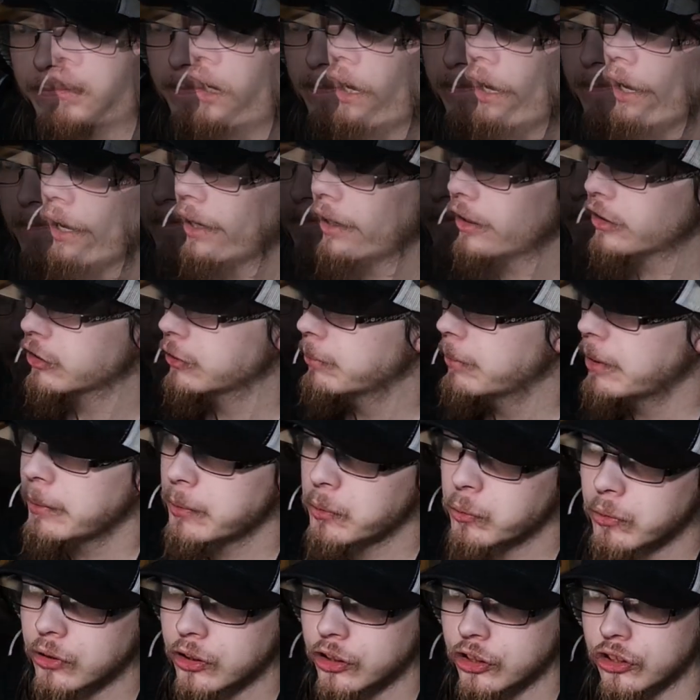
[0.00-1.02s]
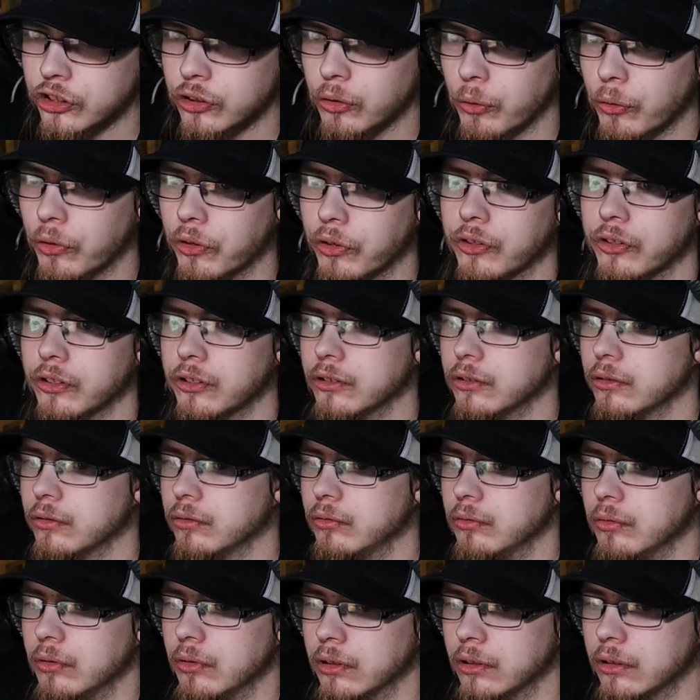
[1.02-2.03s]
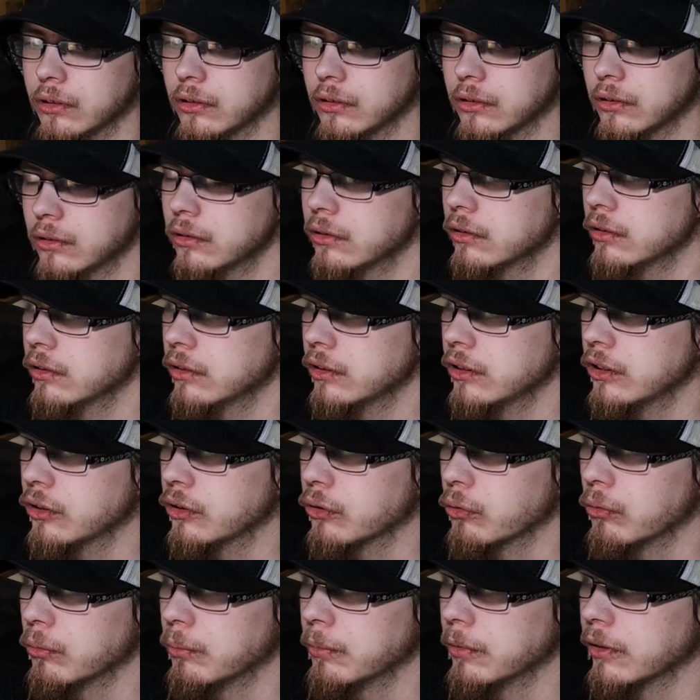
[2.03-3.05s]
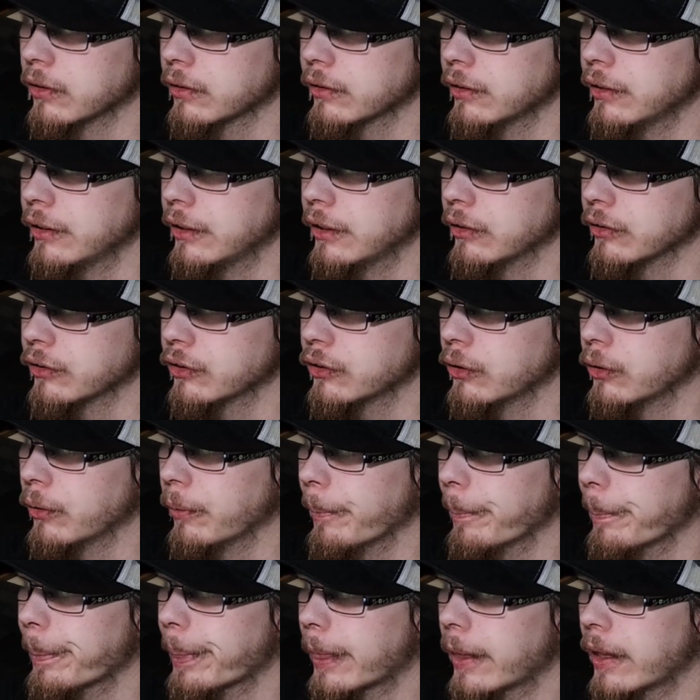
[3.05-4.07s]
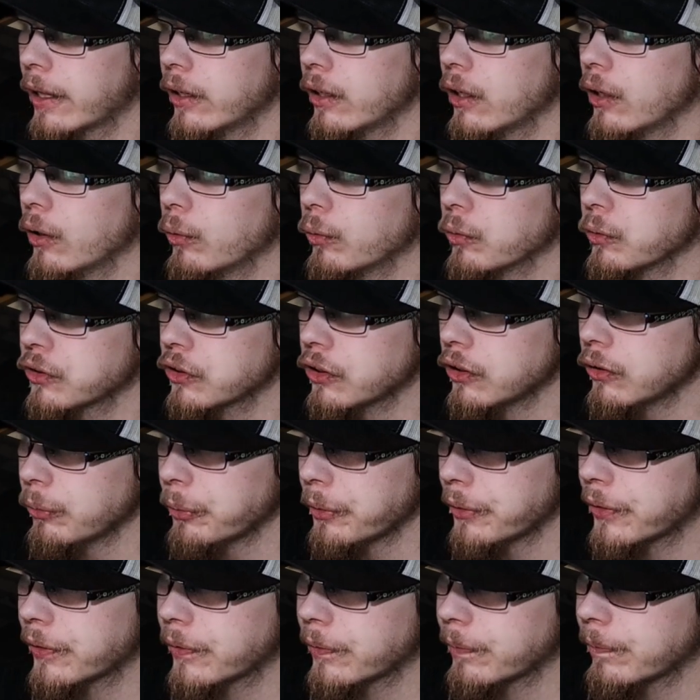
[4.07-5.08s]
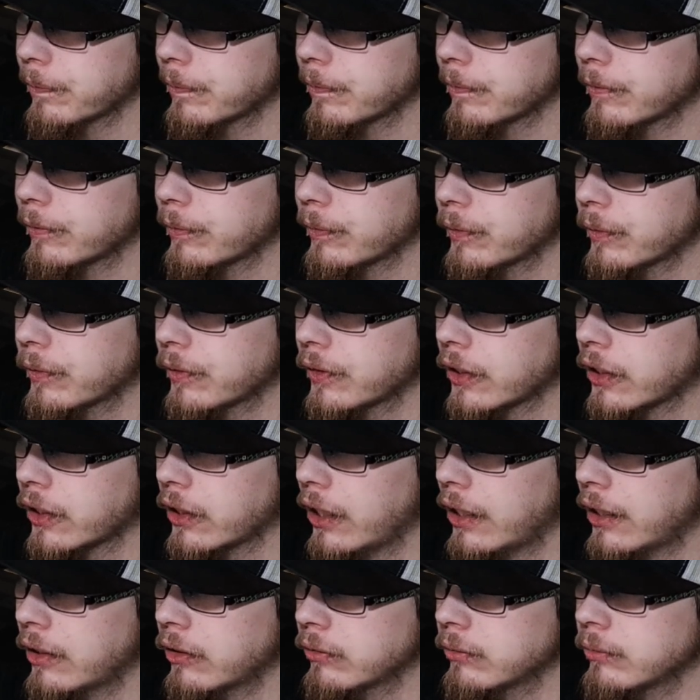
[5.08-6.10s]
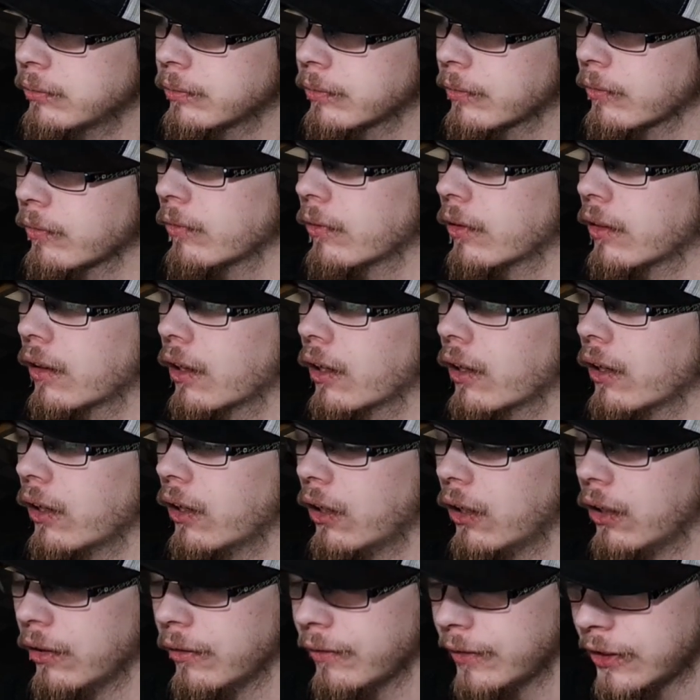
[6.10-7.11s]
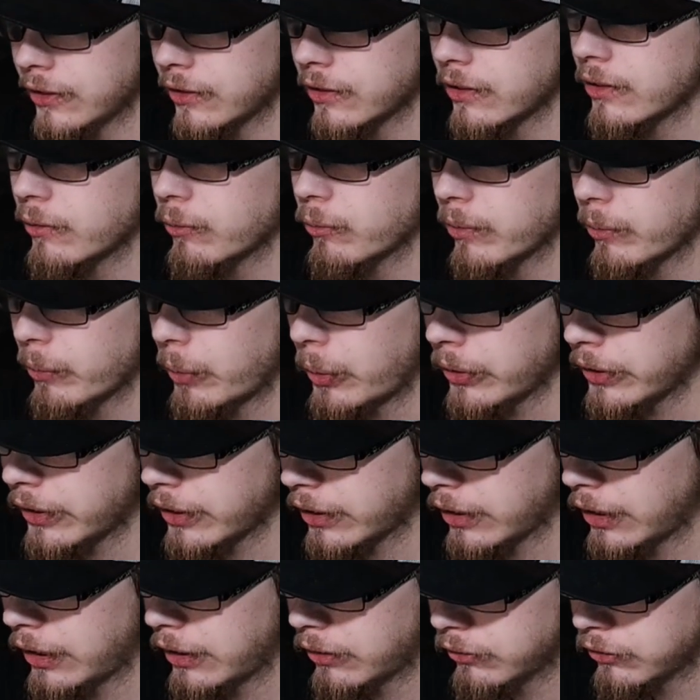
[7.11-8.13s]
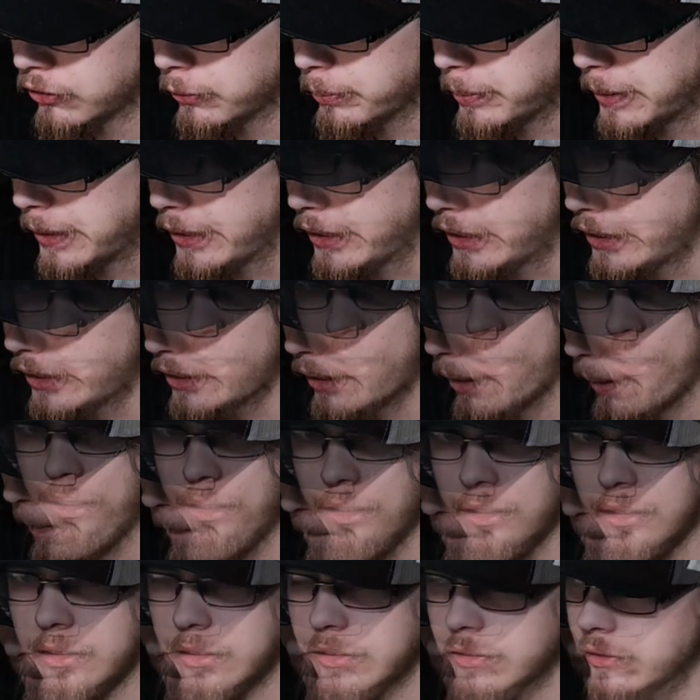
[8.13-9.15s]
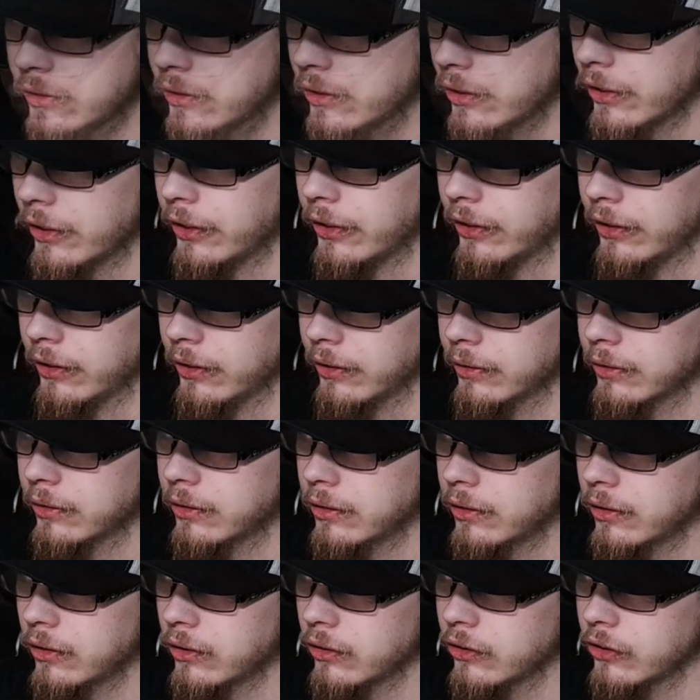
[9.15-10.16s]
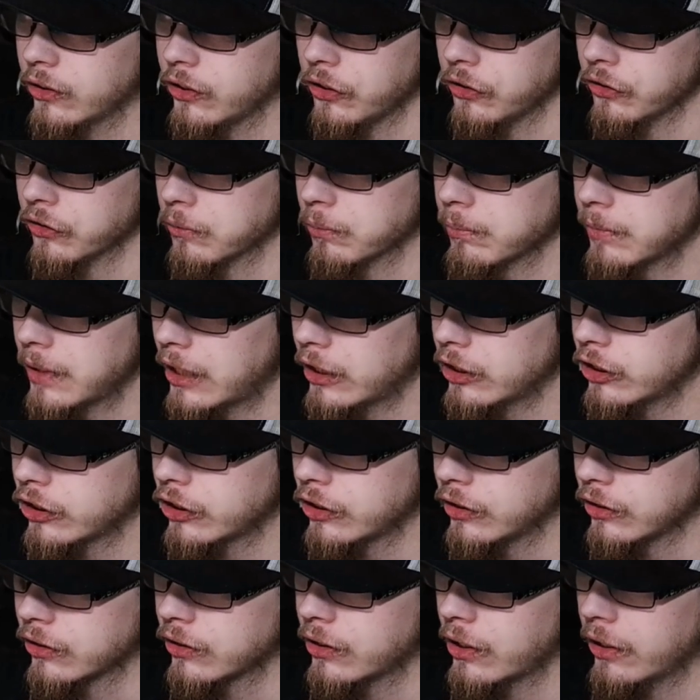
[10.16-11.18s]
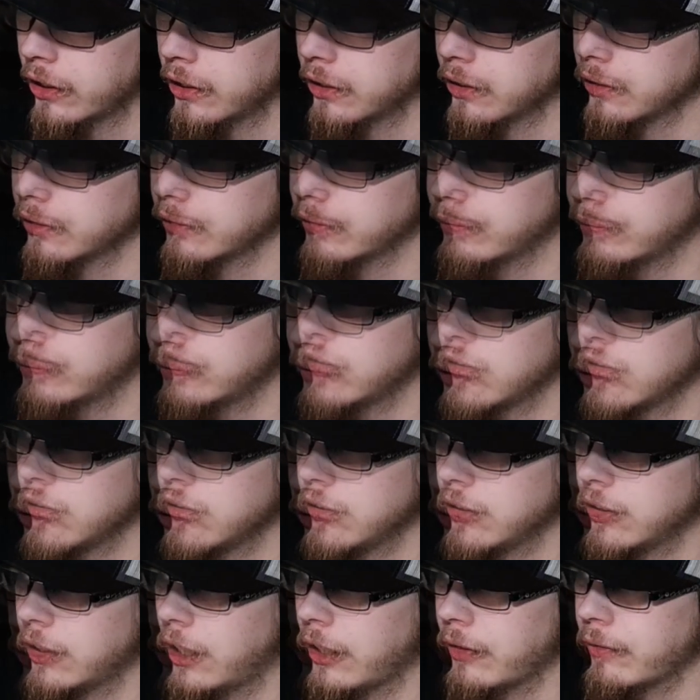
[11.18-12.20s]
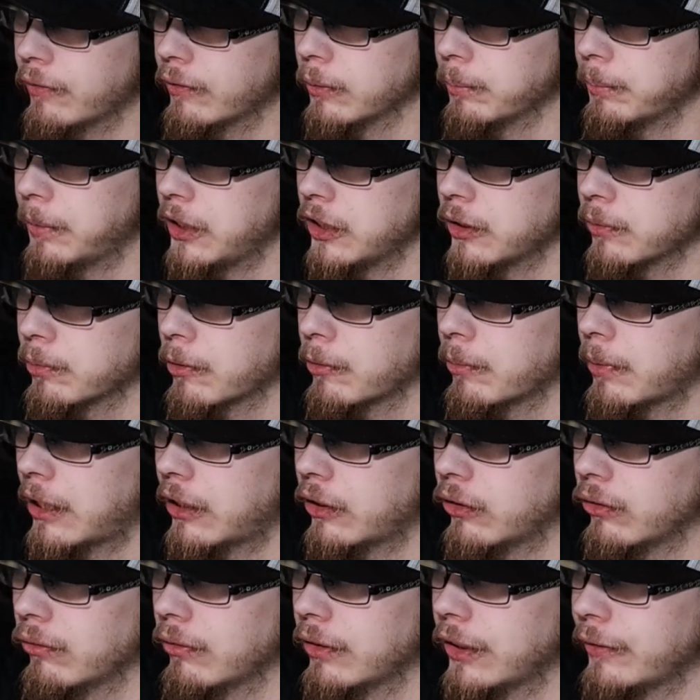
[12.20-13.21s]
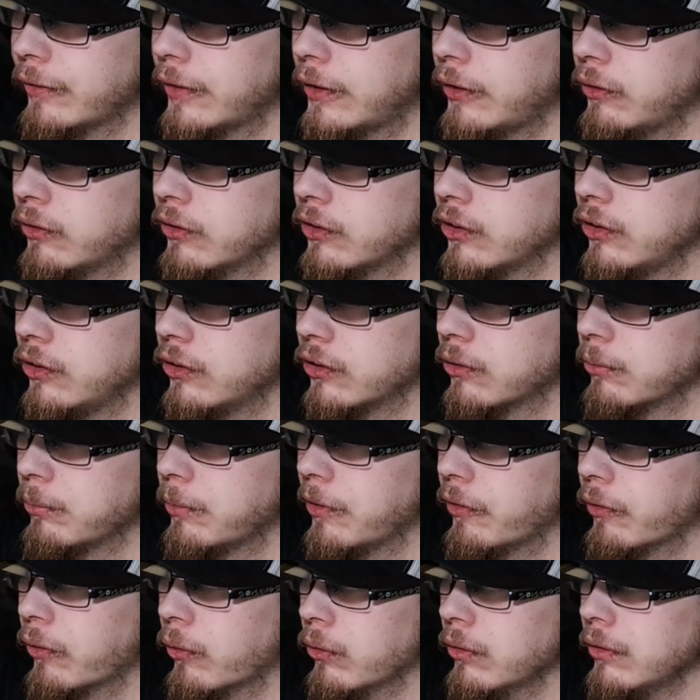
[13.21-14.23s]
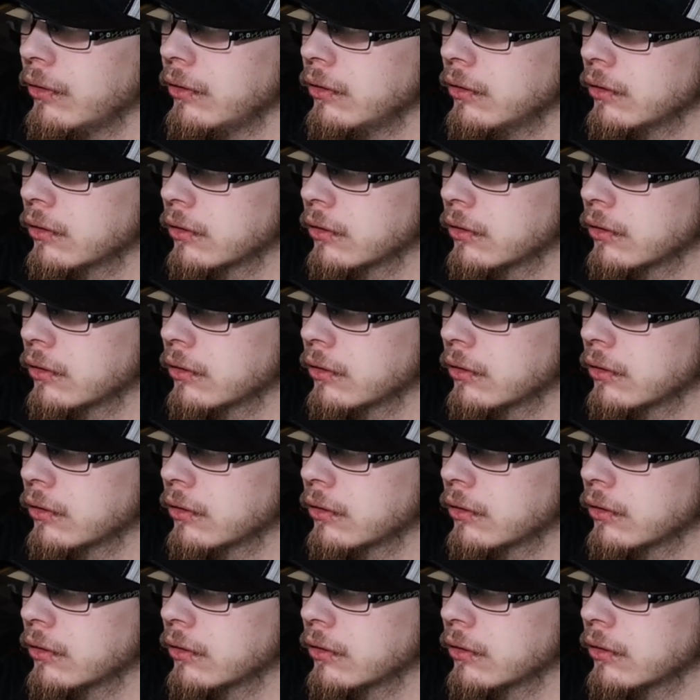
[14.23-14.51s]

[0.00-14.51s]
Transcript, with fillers: actually maybe we'll just go through this whole book right now. So we'll start with the clown. Obviously we want the clown to be, let's say, to use magic instead of knife or baseball bat or whatever he was using before.